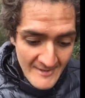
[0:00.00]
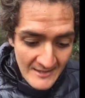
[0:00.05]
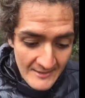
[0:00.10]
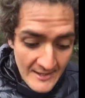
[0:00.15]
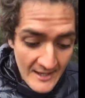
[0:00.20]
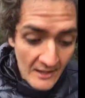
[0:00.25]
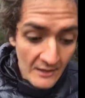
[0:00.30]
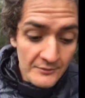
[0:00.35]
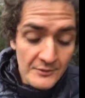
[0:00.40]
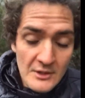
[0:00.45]

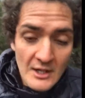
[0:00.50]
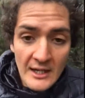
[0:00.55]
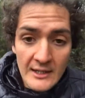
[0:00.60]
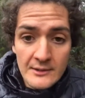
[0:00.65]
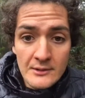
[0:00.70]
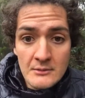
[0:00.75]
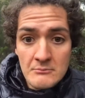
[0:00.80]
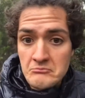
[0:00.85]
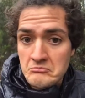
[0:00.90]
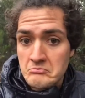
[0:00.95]
Now, if you
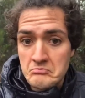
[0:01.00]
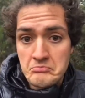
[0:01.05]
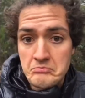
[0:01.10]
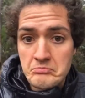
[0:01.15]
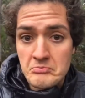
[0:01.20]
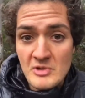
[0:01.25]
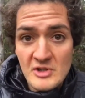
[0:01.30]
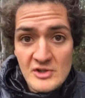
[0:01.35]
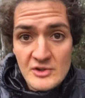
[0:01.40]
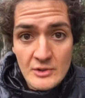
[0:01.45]
had
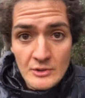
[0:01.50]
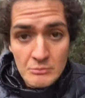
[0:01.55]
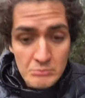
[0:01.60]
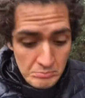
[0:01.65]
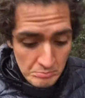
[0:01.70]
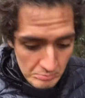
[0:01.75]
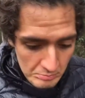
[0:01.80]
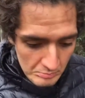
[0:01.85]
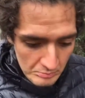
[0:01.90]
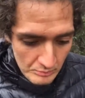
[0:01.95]
just a,
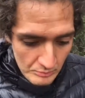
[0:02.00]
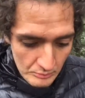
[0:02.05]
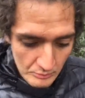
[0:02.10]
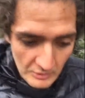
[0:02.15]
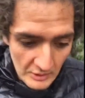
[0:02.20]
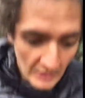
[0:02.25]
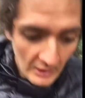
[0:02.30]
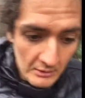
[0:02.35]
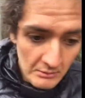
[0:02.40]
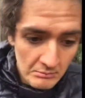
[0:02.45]

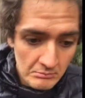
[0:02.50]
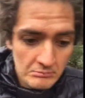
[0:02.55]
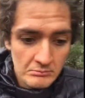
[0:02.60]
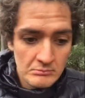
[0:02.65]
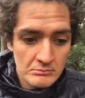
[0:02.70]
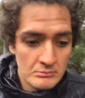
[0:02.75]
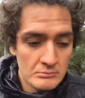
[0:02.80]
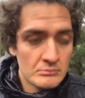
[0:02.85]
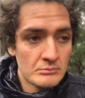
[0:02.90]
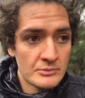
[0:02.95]

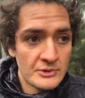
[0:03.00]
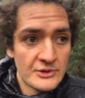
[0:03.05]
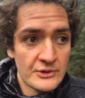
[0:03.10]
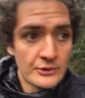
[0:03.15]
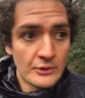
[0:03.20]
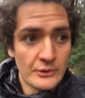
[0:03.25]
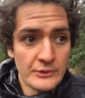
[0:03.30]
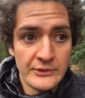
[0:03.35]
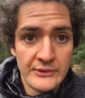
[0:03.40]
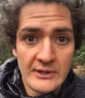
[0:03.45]

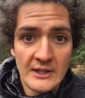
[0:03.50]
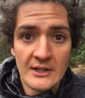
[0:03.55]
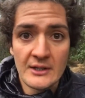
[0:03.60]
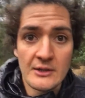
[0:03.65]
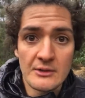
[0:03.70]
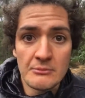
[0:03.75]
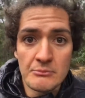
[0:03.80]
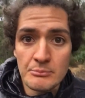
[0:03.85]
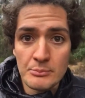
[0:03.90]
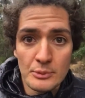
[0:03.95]
stock
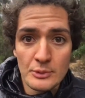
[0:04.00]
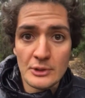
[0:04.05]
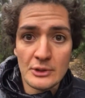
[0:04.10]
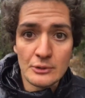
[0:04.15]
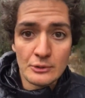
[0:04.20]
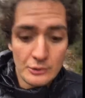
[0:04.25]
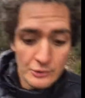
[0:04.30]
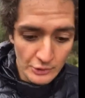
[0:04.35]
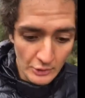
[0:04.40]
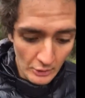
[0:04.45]
standard, pretty
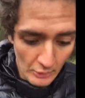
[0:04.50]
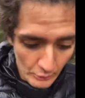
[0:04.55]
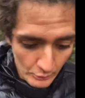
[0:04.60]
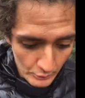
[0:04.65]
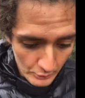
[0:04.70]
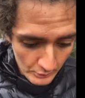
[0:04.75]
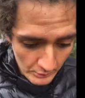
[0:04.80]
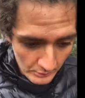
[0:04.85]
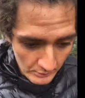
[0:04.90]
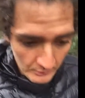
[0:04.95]
good
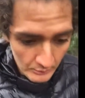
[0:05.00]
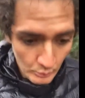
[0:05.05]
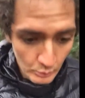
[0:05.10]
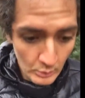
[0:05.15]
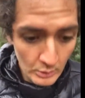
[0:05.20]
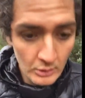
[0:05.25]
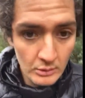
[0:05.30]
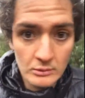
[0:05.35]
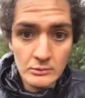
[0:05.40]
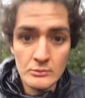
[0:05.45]
childhood,
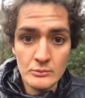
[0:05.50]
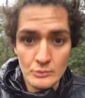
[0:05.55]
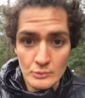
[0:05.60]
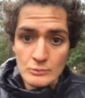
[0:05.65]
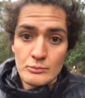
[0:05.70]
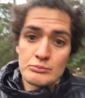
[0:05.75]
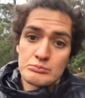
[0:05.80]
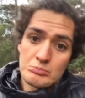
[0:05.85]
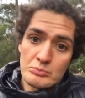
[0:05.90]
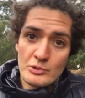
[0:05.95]
well,
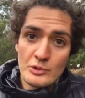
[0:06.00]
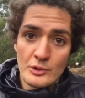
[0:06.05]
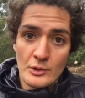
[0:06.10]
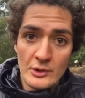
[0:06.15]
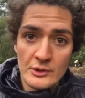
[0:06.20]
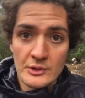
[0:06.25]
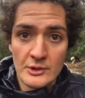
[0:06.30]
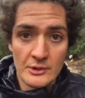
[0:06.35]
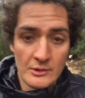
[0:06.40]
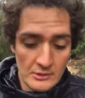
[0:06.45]
good
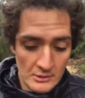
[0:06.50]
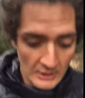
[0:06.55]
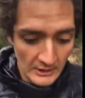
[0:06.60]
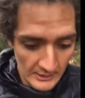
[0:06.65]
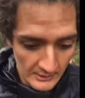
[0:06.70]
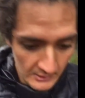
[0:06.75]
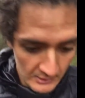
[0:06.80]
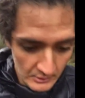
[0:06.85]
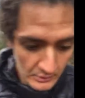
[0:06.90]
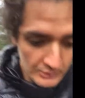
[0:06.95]
on you.
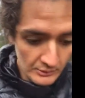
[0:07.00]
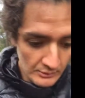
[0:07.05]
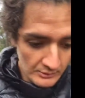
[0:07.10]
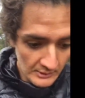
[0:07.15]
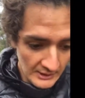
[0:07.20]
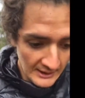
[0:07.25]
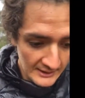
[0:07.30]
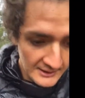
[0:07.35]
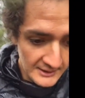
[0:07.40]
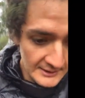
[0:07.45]
Like,
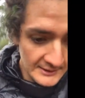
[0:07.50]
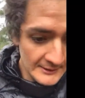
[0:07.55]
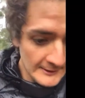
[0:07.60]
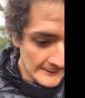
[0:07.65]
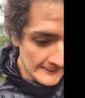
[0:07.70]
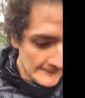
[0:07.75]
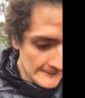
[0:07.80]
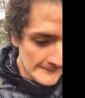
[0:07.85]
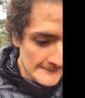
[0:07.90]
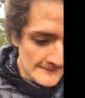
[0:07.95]
you're lucky,
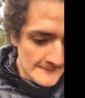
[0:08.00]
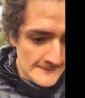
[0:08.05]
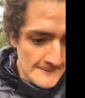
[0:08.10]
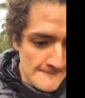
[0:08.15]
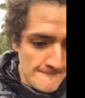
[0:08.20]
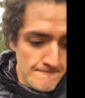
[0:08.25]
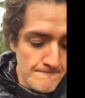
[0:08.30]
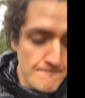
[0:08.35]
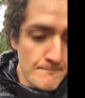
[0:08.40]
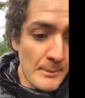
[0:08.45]

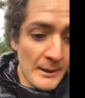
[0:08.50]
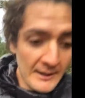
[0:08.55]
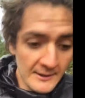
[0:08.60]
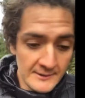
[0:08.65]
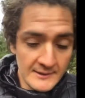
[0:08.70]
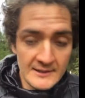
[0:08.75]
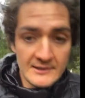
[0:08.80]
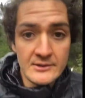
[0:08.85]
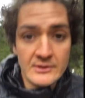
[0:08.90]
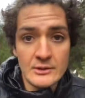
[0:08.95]
but
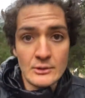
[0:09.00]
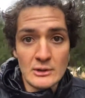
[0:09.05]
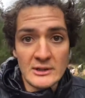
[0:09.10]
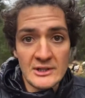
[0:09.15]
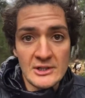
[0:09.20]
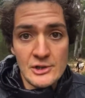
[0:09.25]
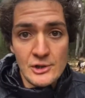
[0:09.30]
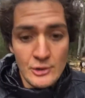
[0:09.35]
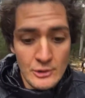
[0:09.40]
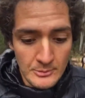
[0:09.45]
that's still
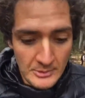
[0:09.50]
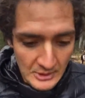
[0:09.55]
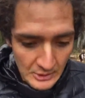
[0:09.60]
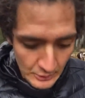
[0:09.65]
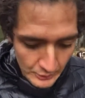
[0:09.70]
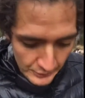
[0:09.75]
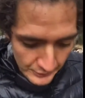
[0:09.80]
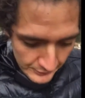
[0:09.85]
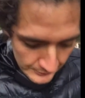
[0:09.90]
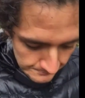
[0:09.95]
an issue
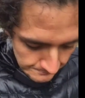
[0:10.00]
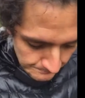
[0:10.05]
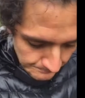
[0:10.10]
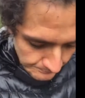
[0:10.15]
because,